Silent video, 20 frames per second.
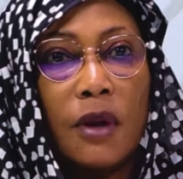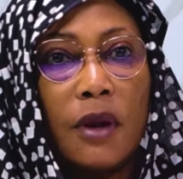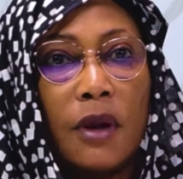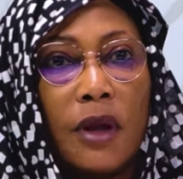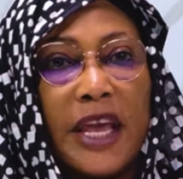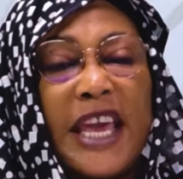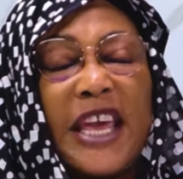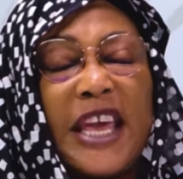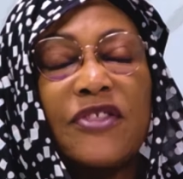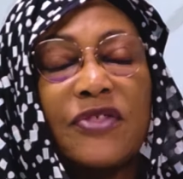
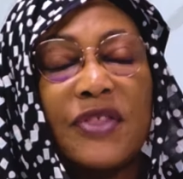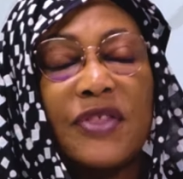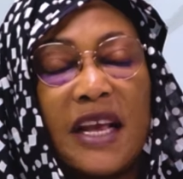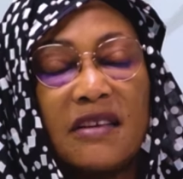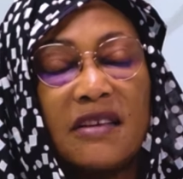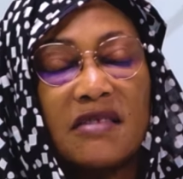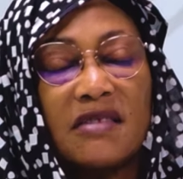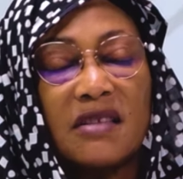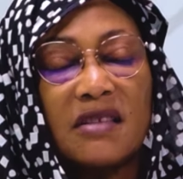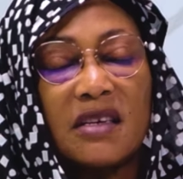he
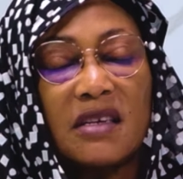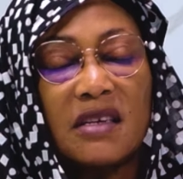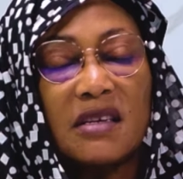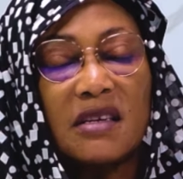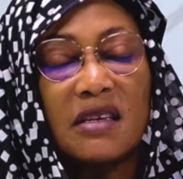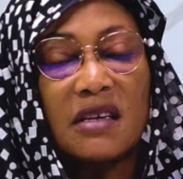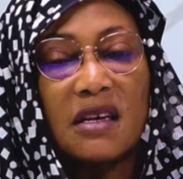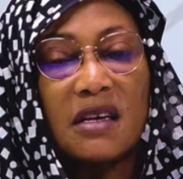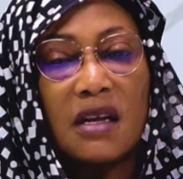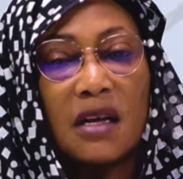thinks
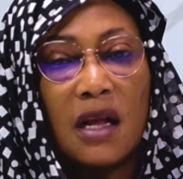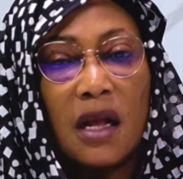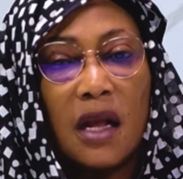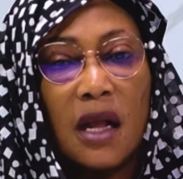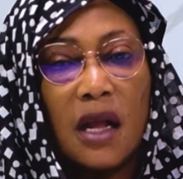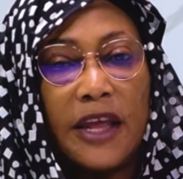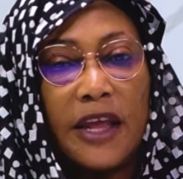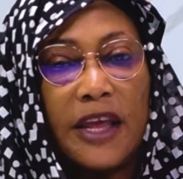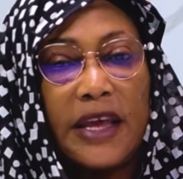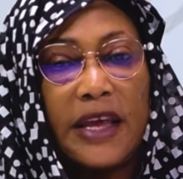that
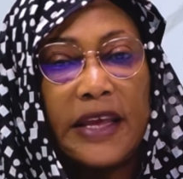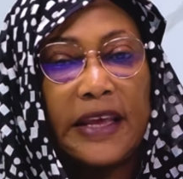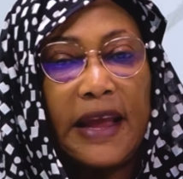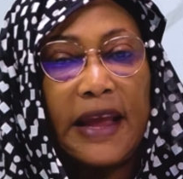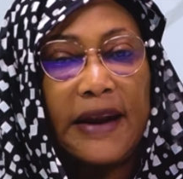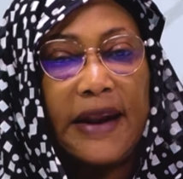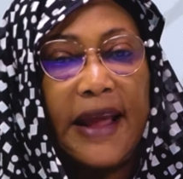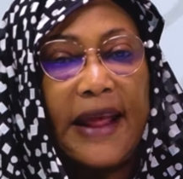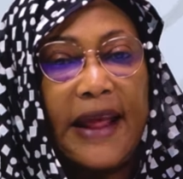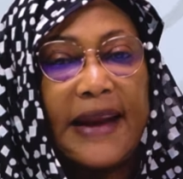he
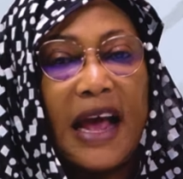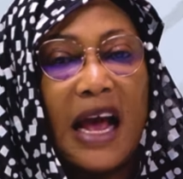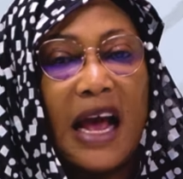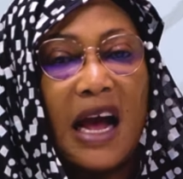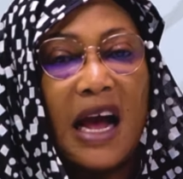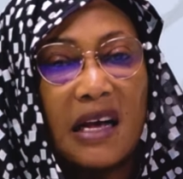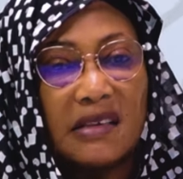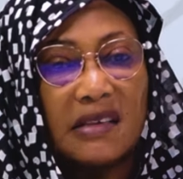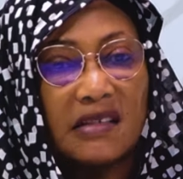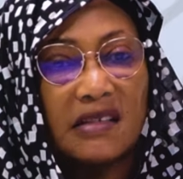can
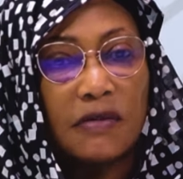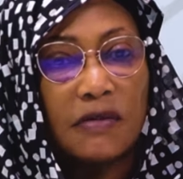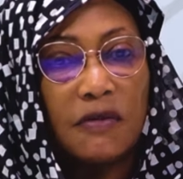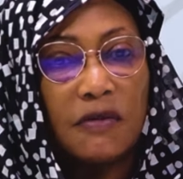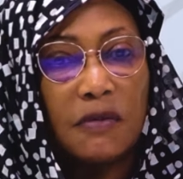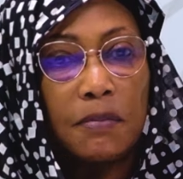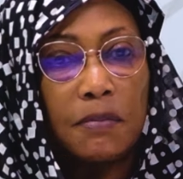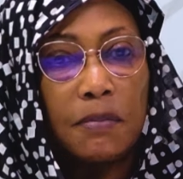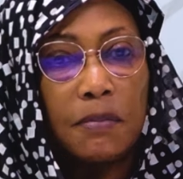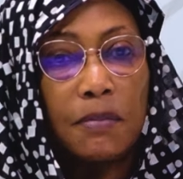enhance
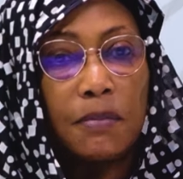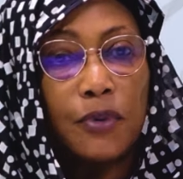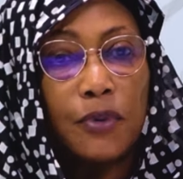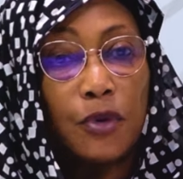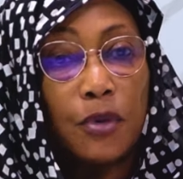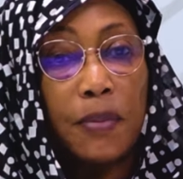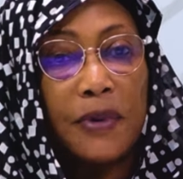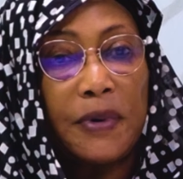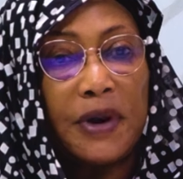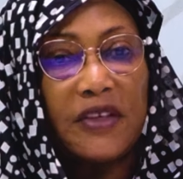
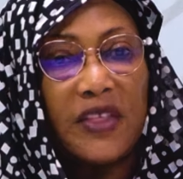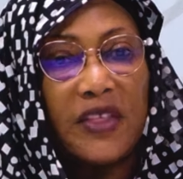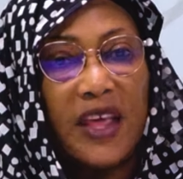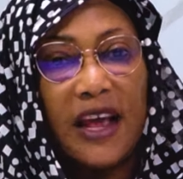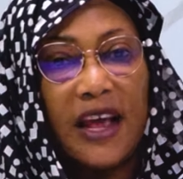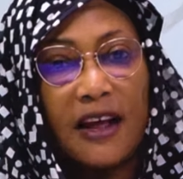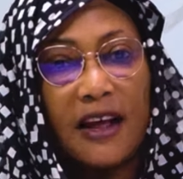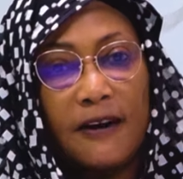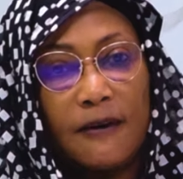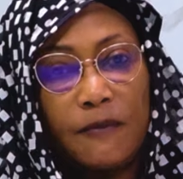probably the
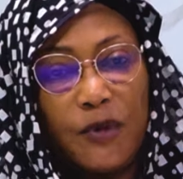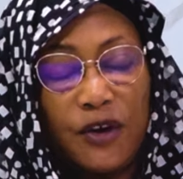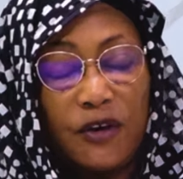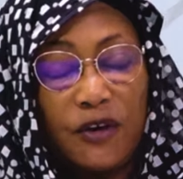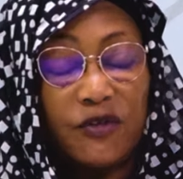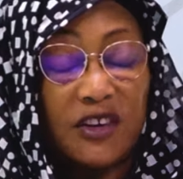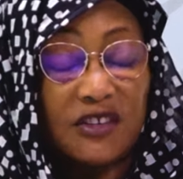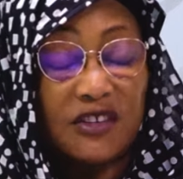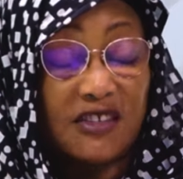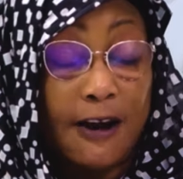economy
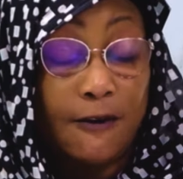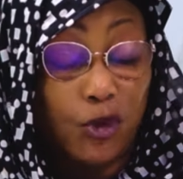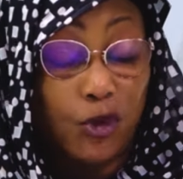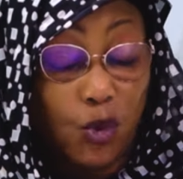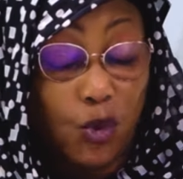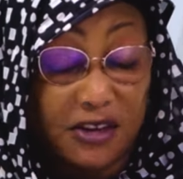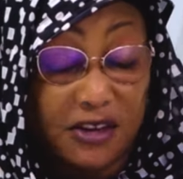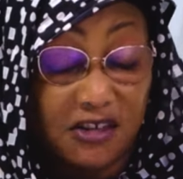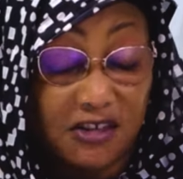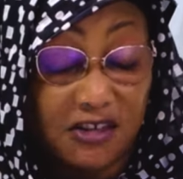of the
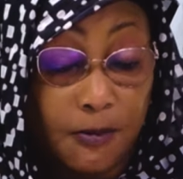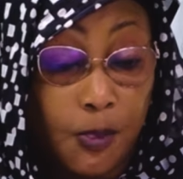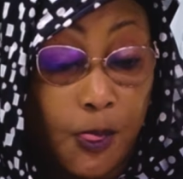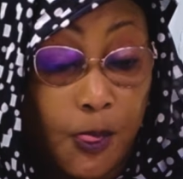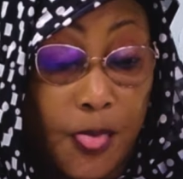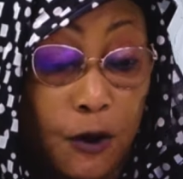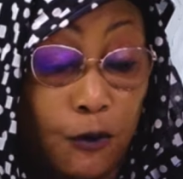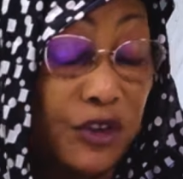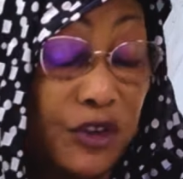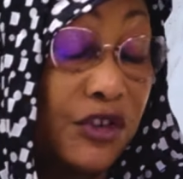Southwest,
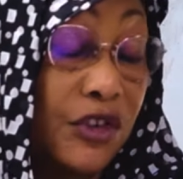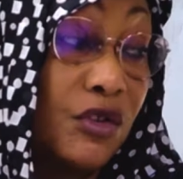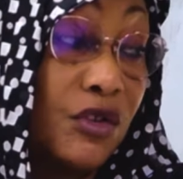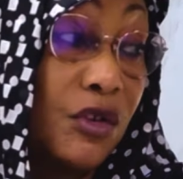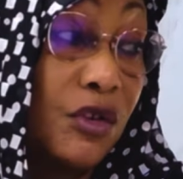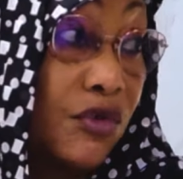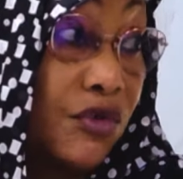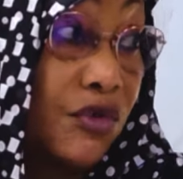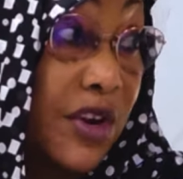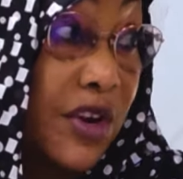which is
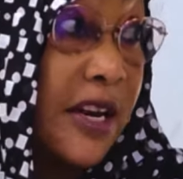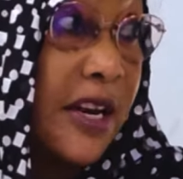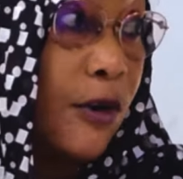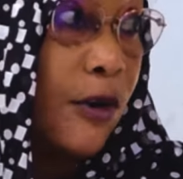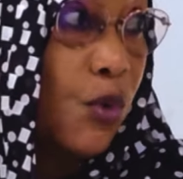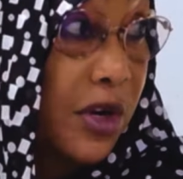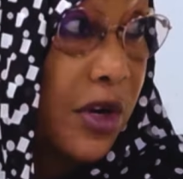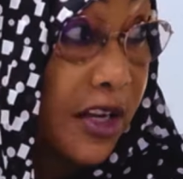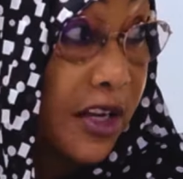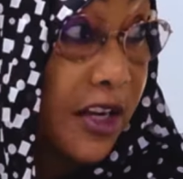not really
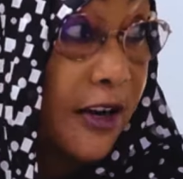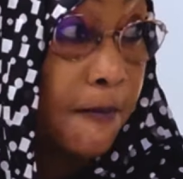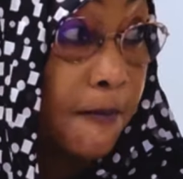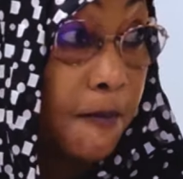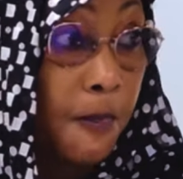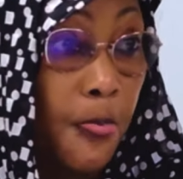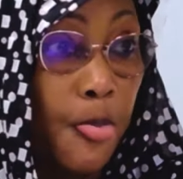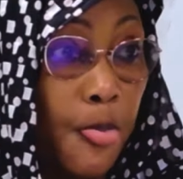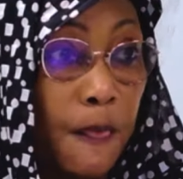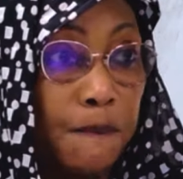working,
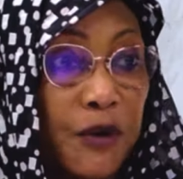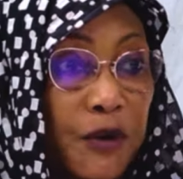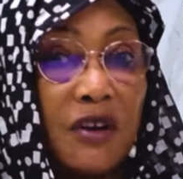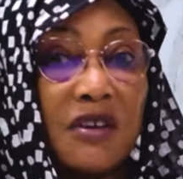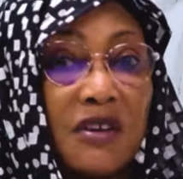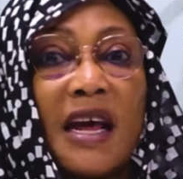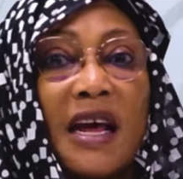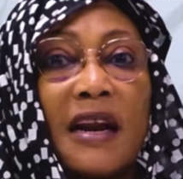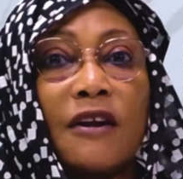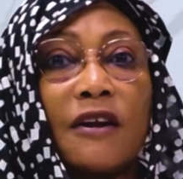
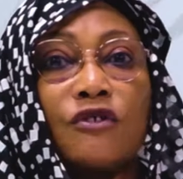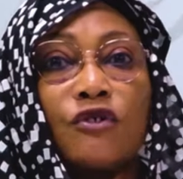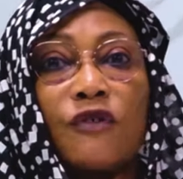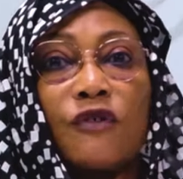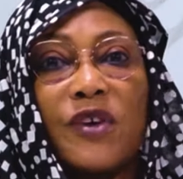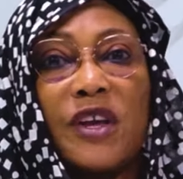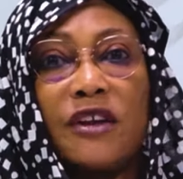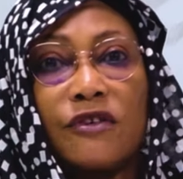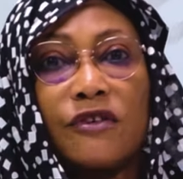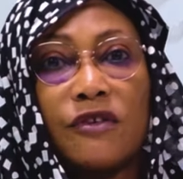because a lot
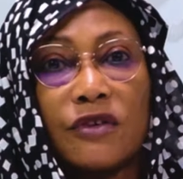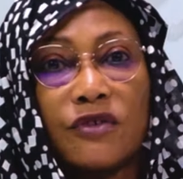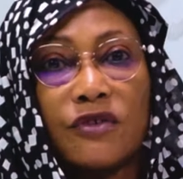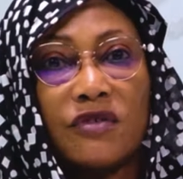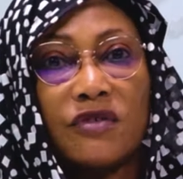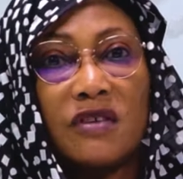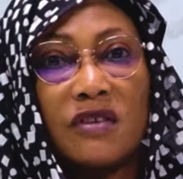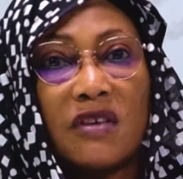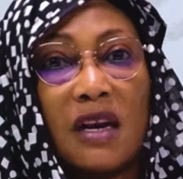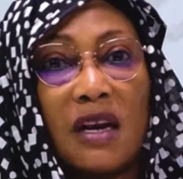of
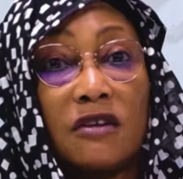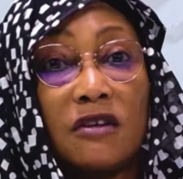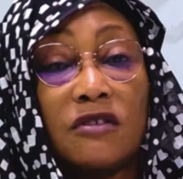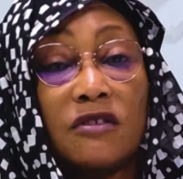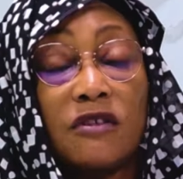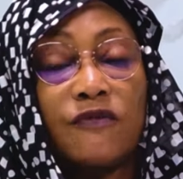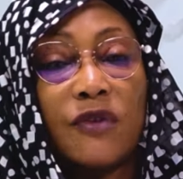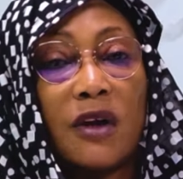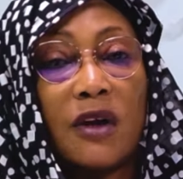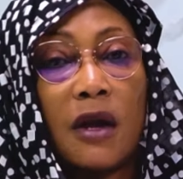industries, a lot
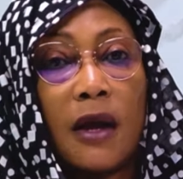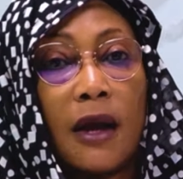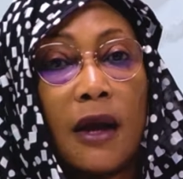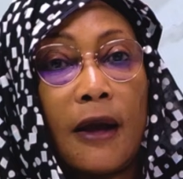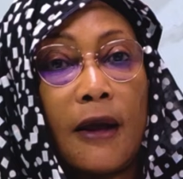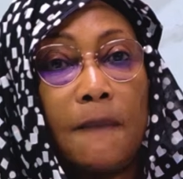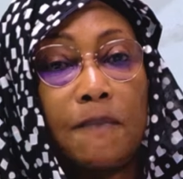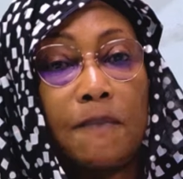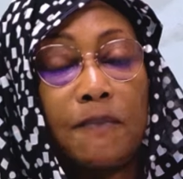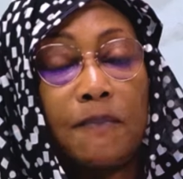of
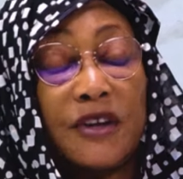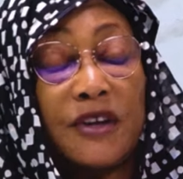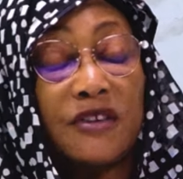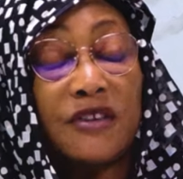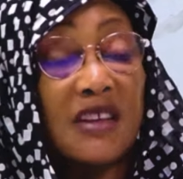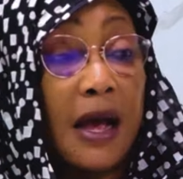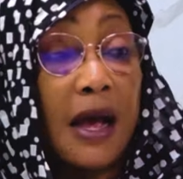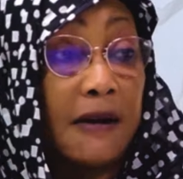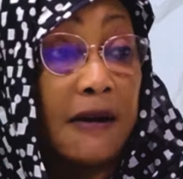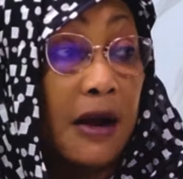companies
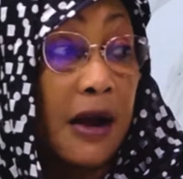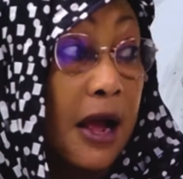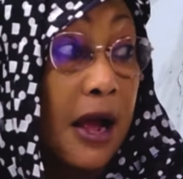are